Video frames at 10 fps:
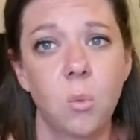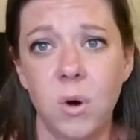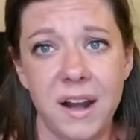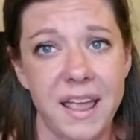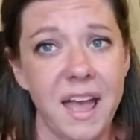
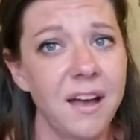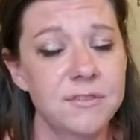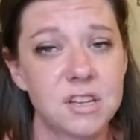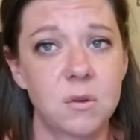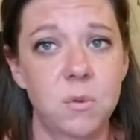what I
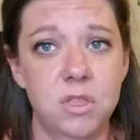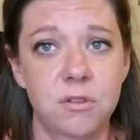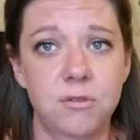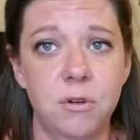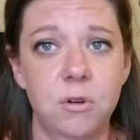have done with
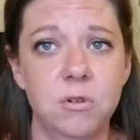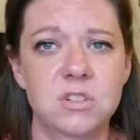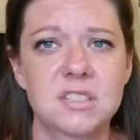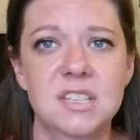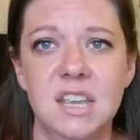the photo
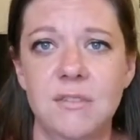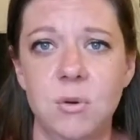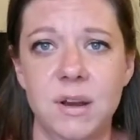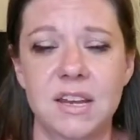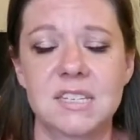just to give
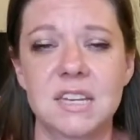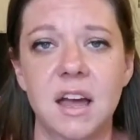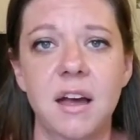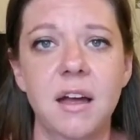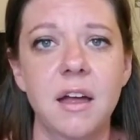you an
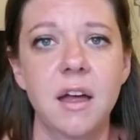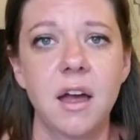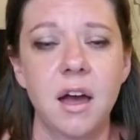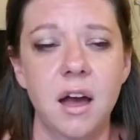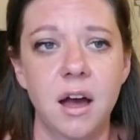idea
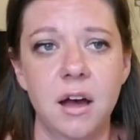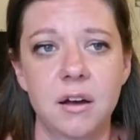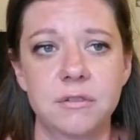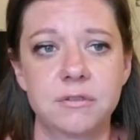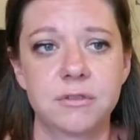
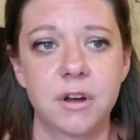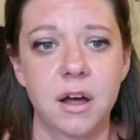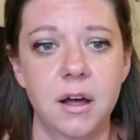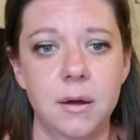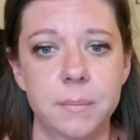of
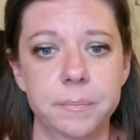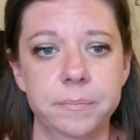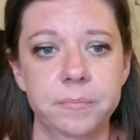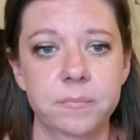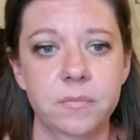kind